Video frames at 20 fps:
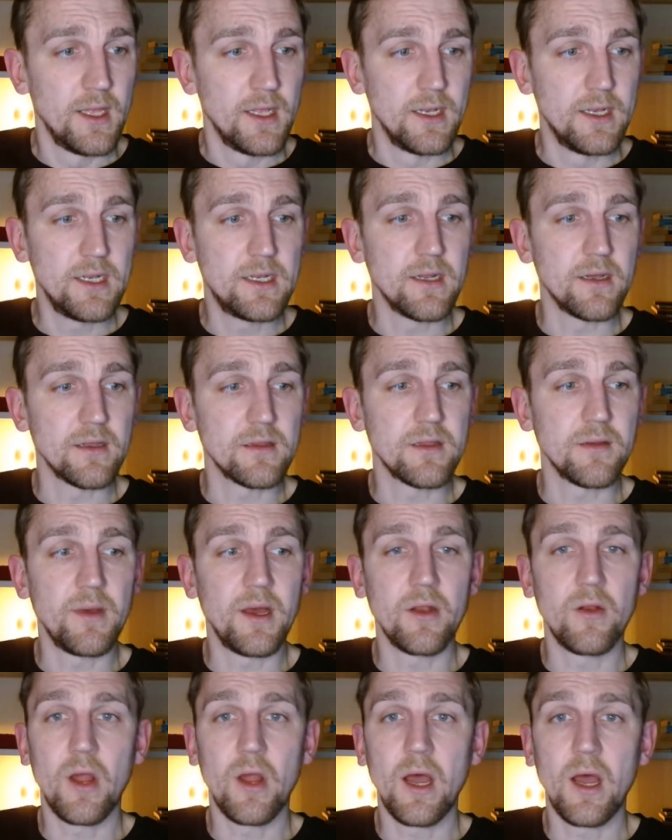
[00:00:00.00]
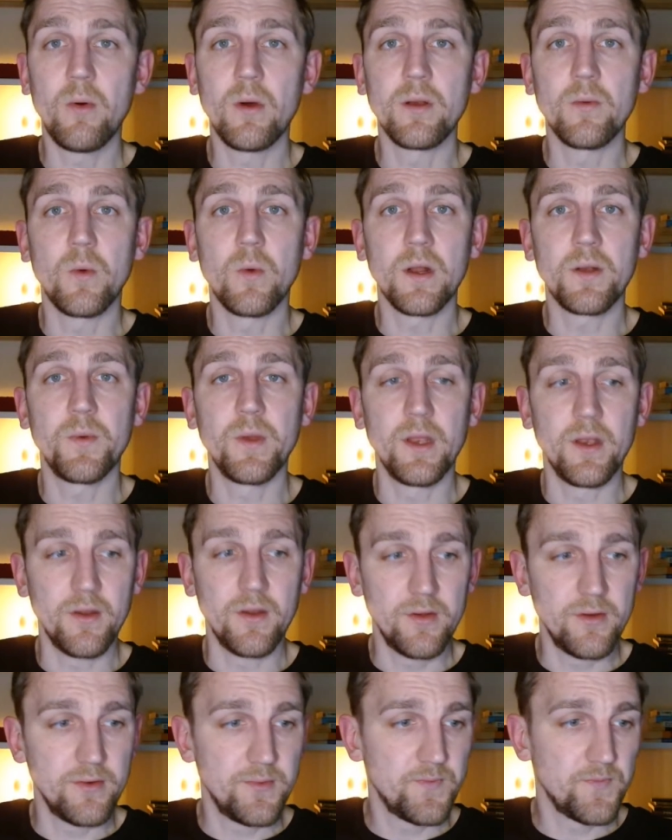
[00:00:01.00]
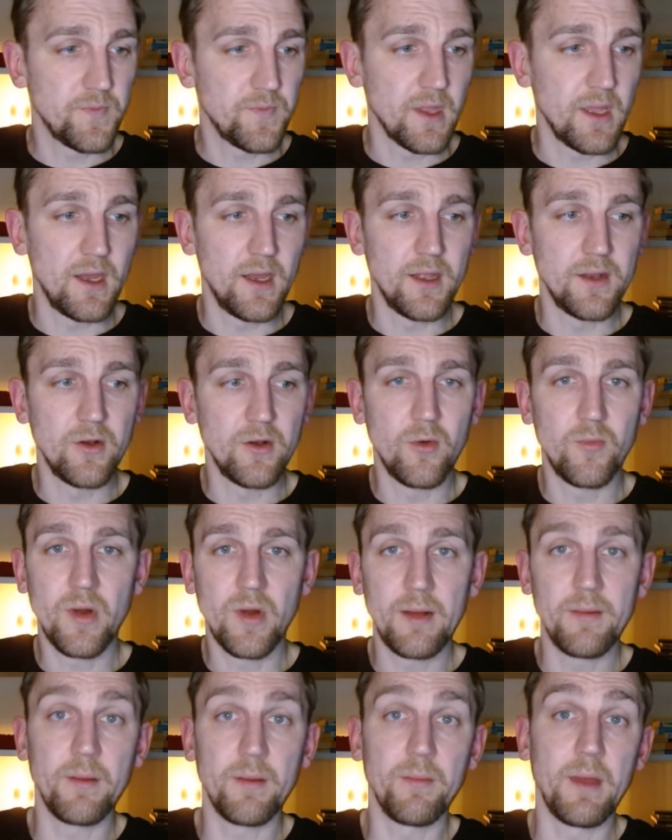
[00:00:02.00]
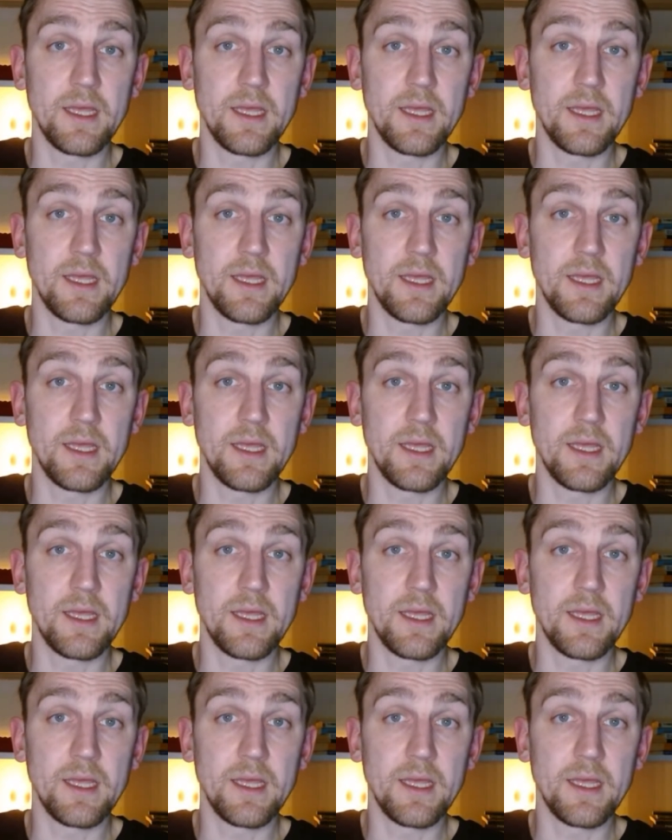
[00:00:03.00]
details about how and what we do, no problem.